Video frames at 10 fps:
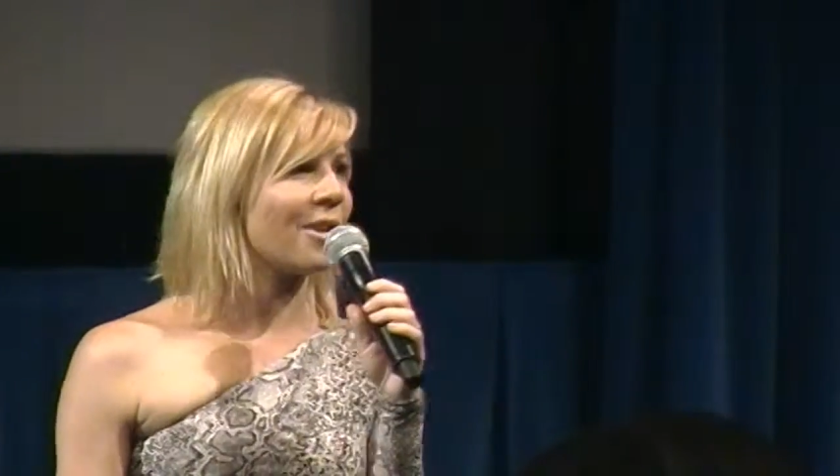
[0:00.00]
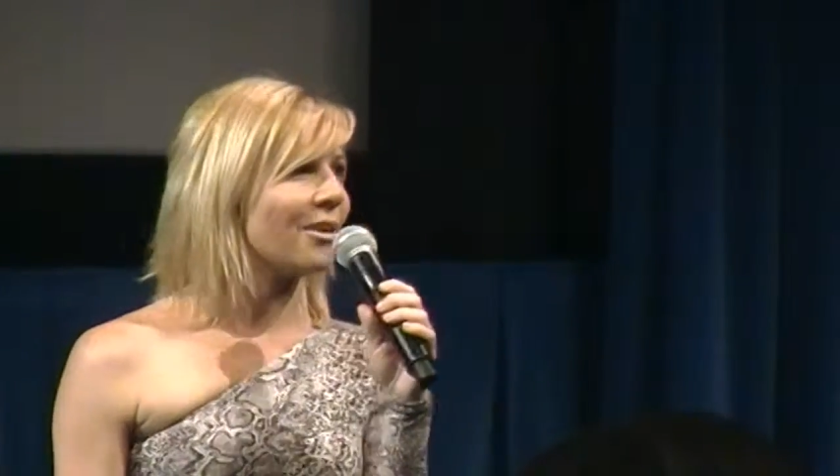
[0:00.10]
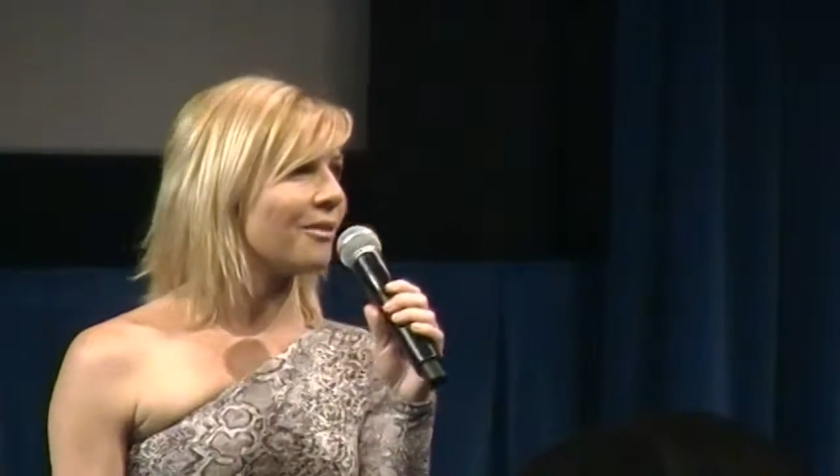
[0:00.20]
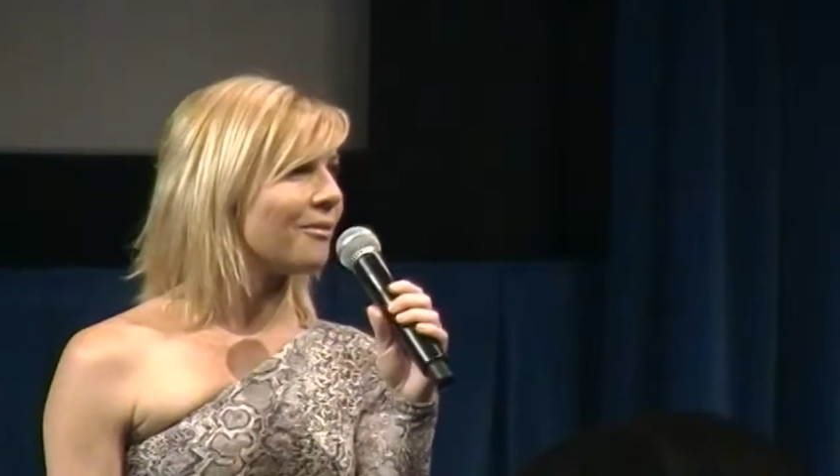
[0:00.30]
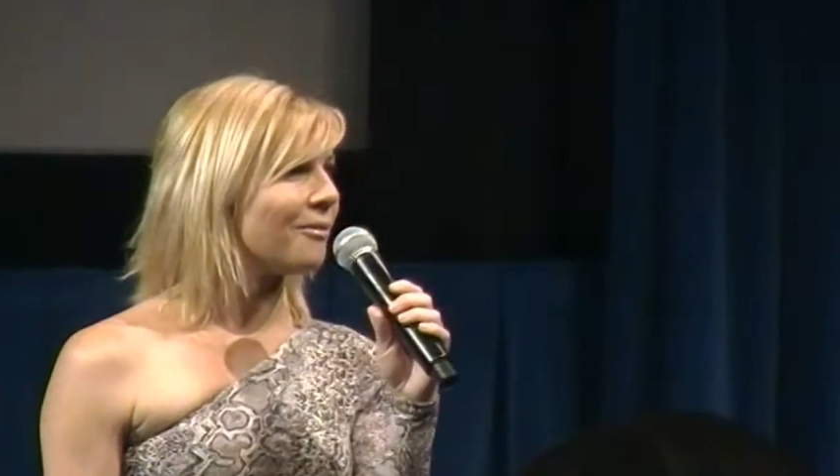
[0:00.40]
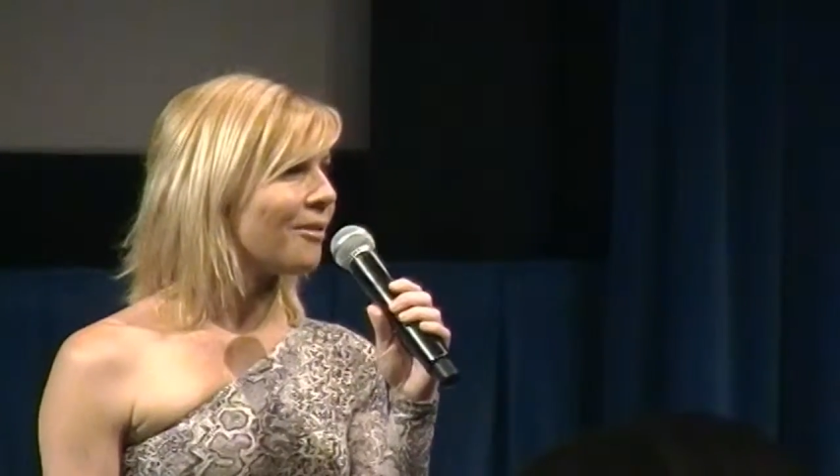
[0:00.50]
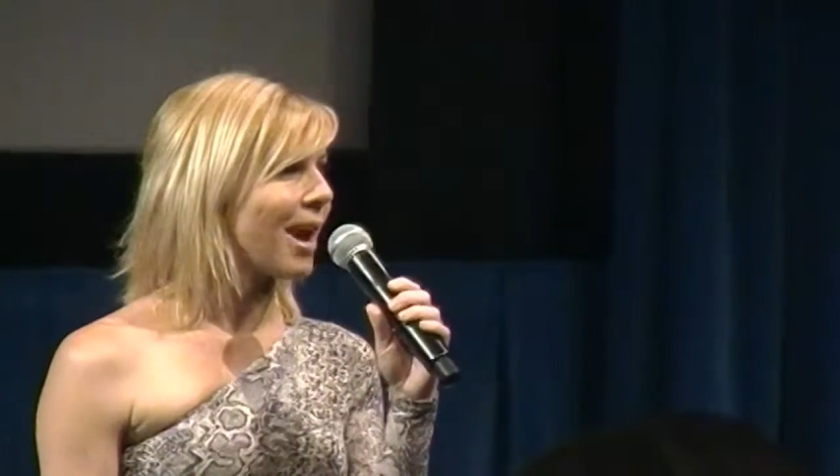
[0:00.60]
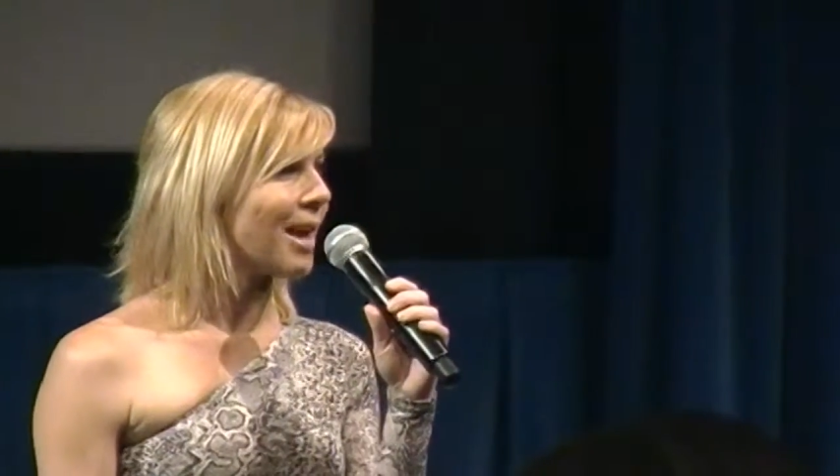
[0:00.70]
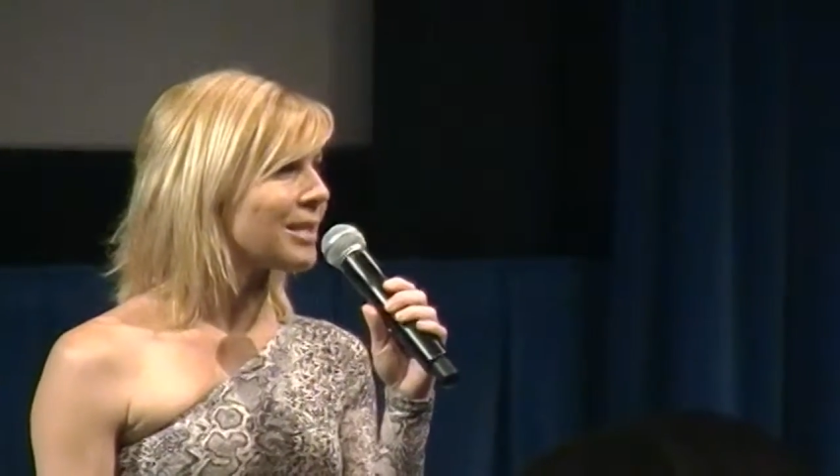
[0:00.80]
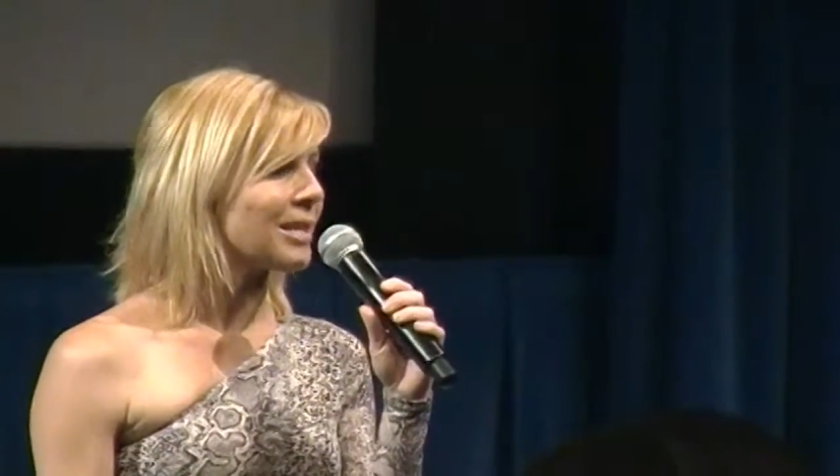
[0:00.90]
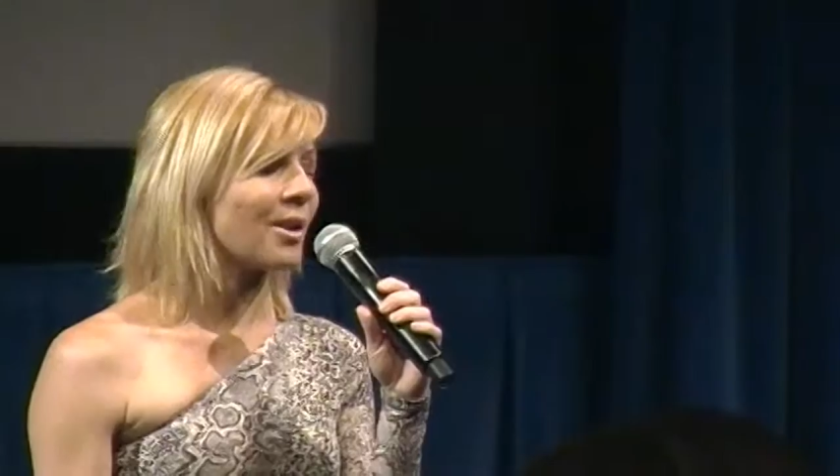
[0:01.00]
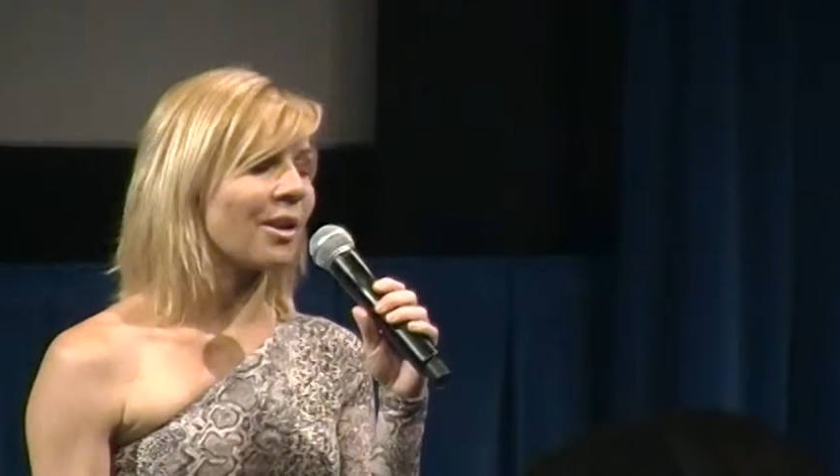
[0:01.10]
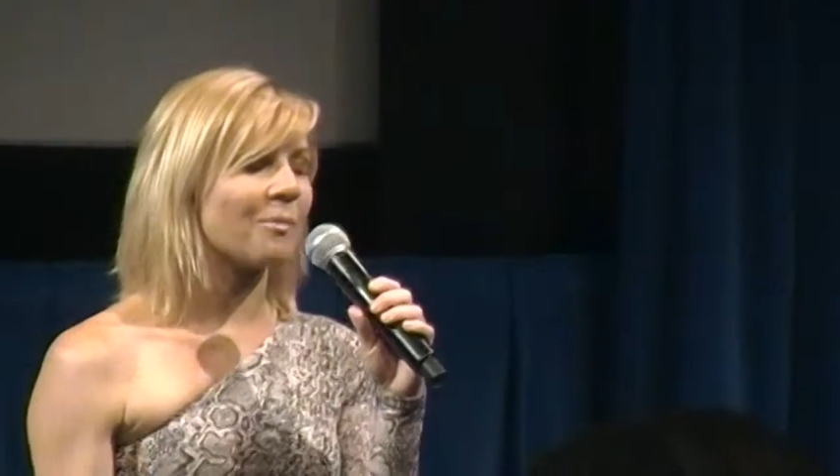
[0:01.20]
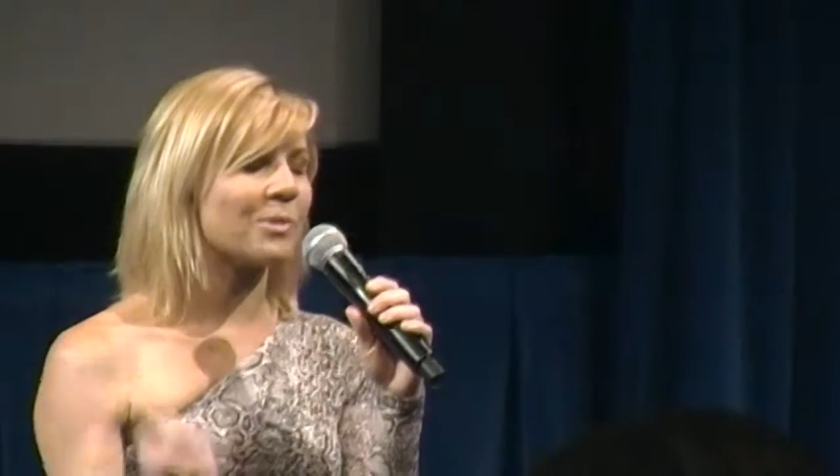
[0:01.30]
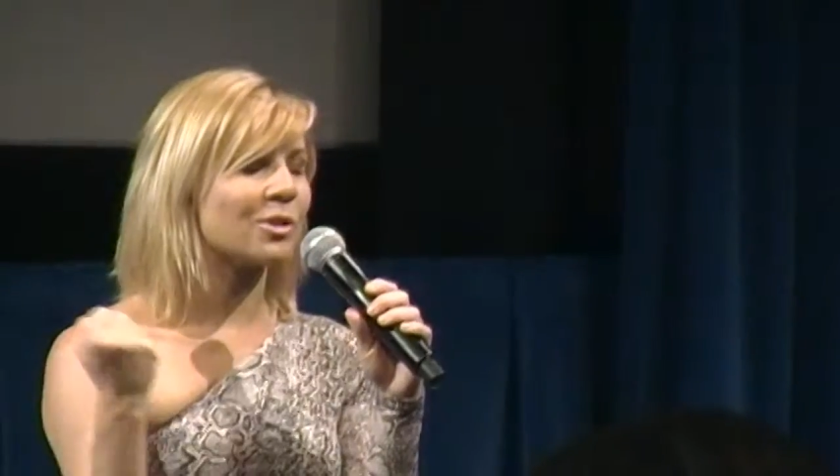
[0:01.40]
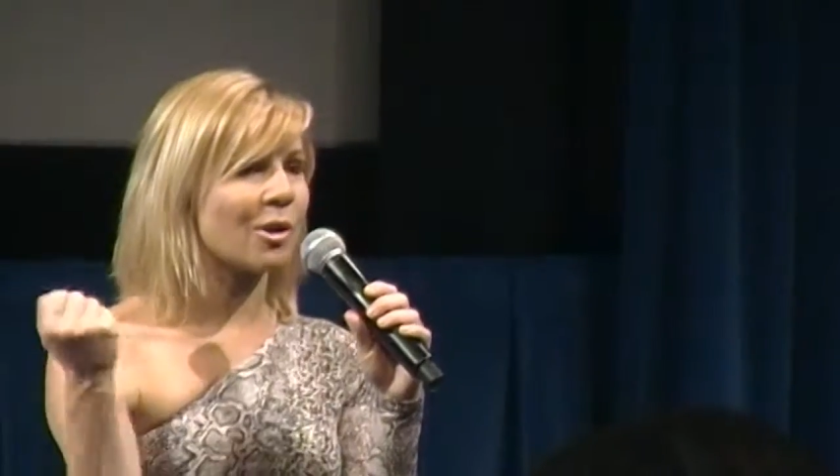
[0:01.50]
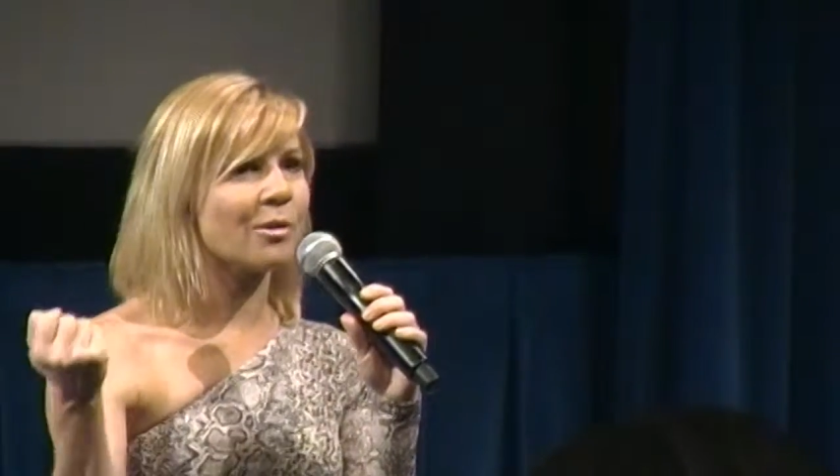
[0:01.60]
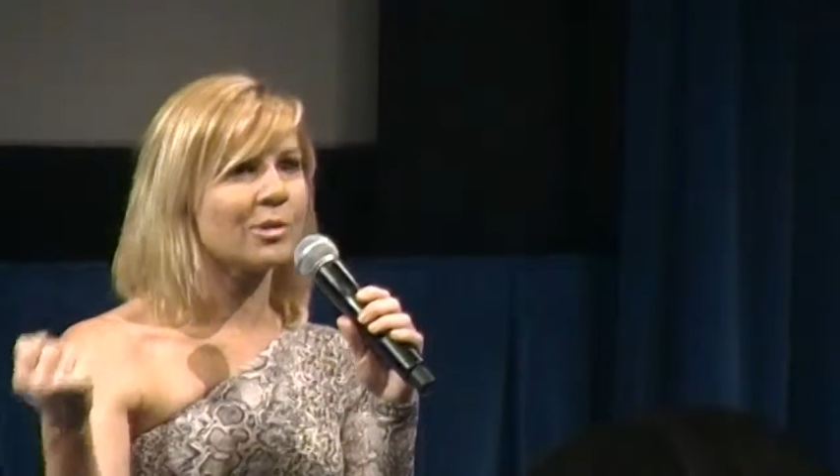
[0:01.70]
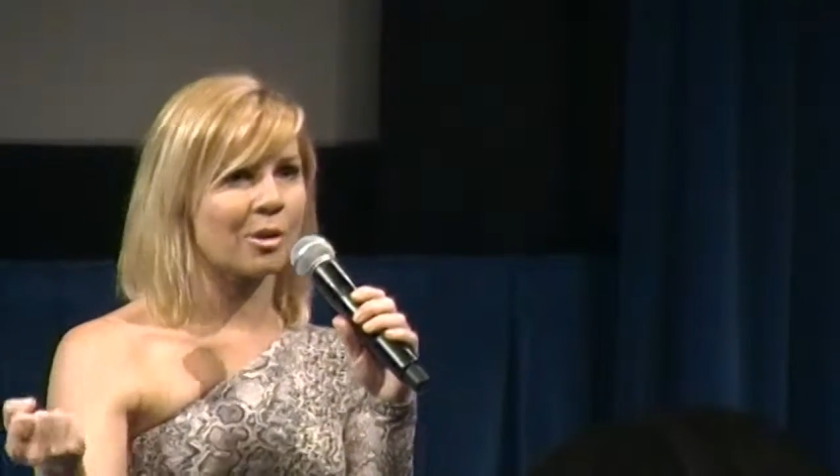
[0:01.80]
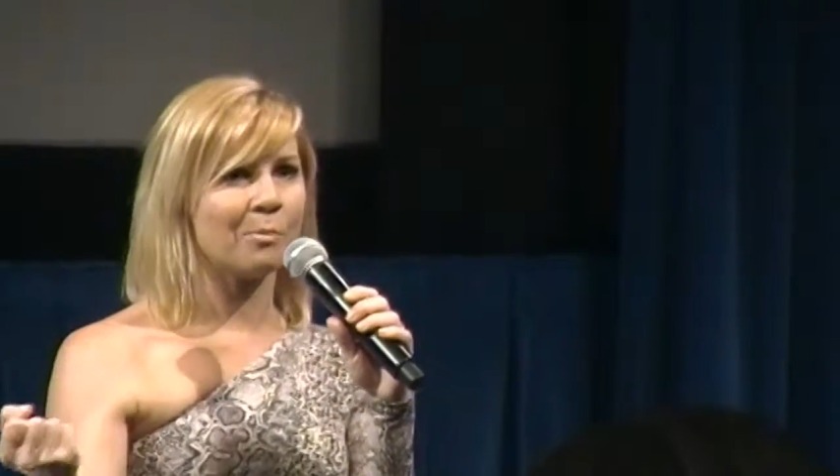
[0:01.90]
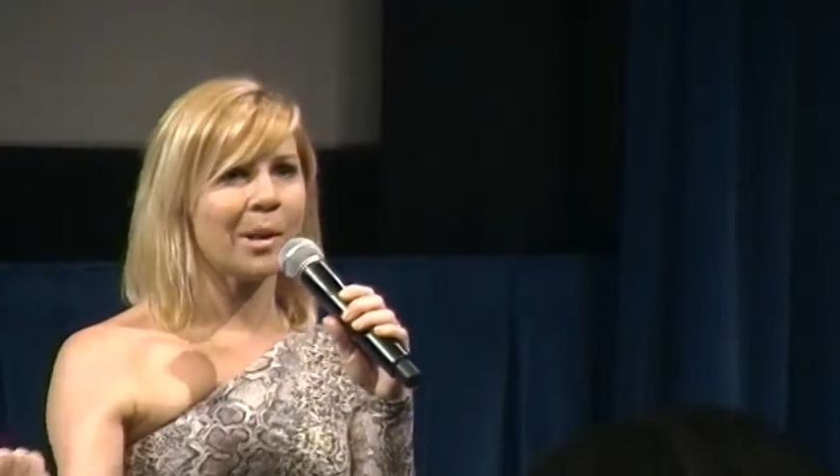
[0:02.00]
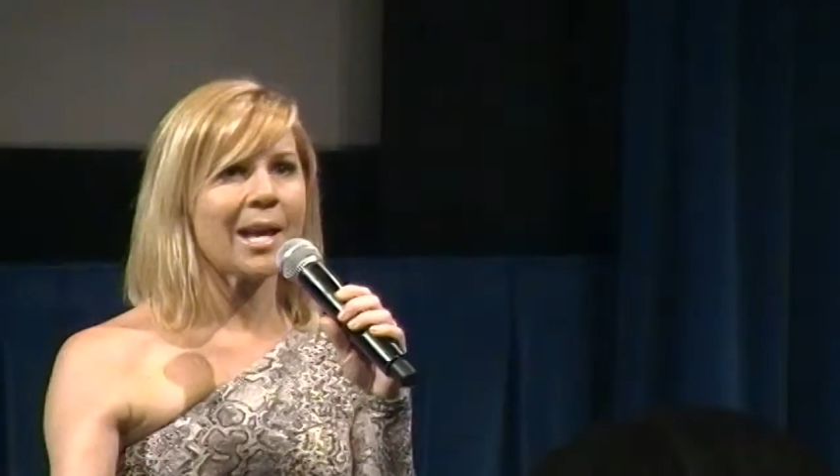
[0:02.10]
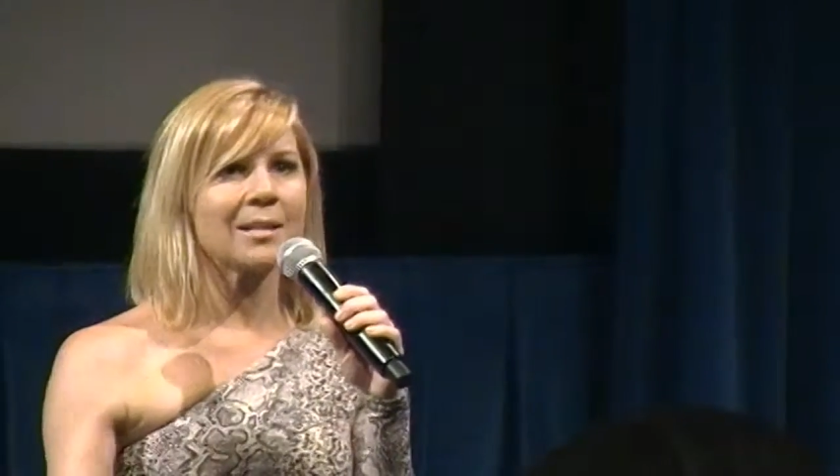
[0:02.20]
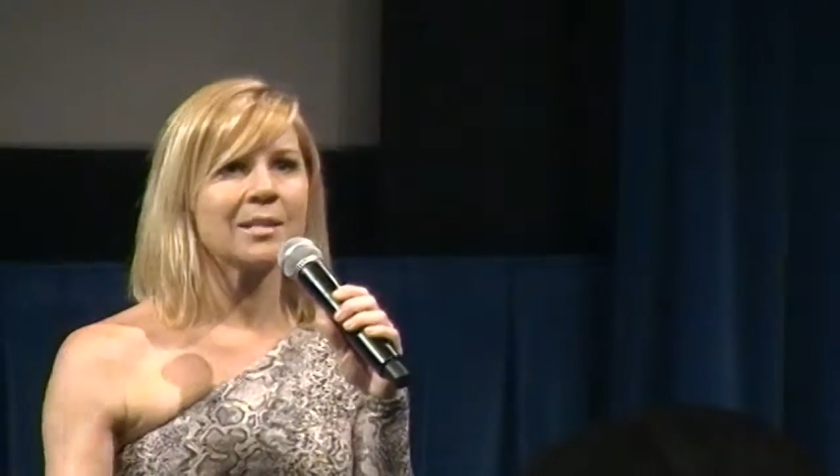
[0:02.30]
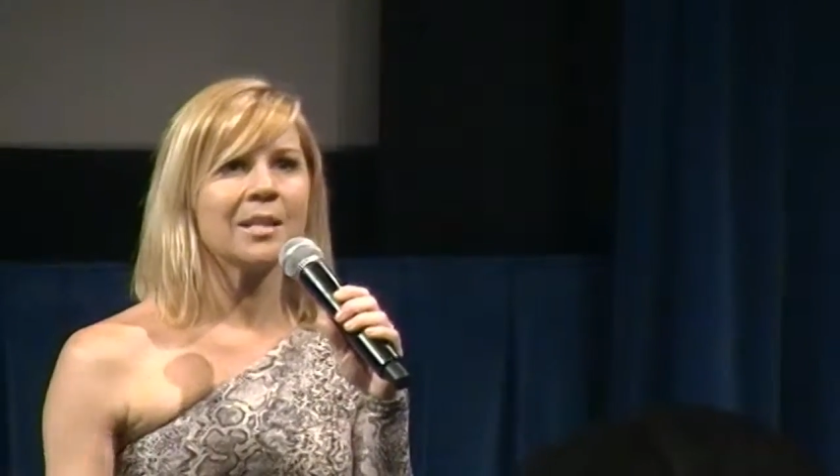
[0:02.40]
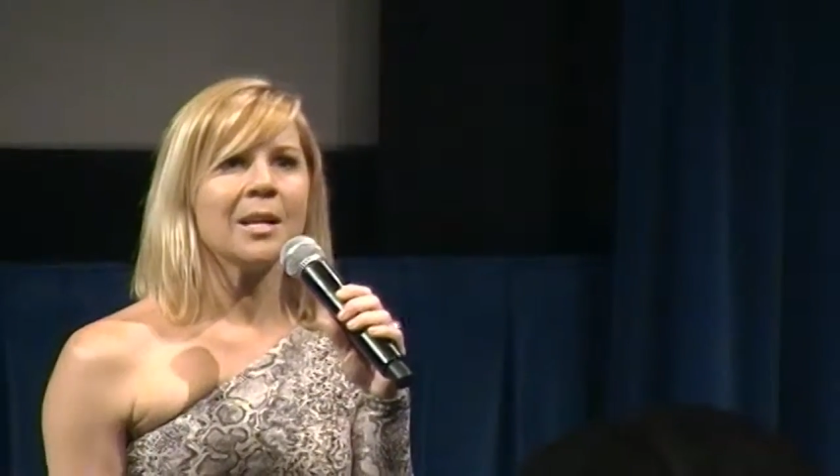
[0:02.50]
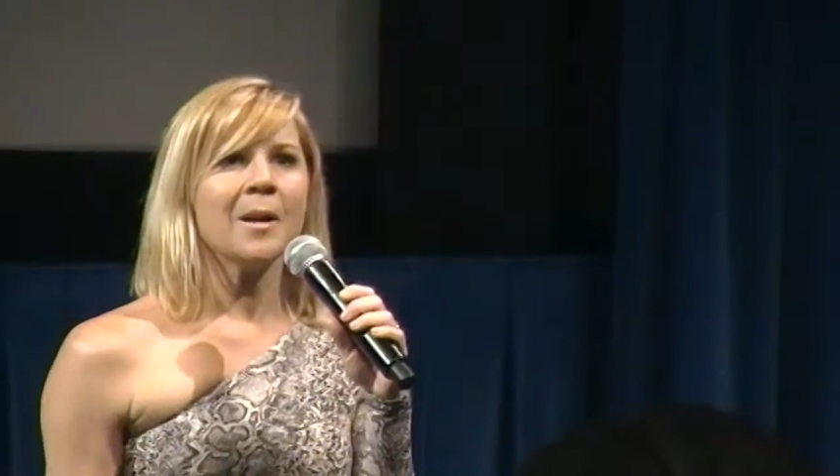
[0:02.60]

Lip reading: of acting, and I was so blessed.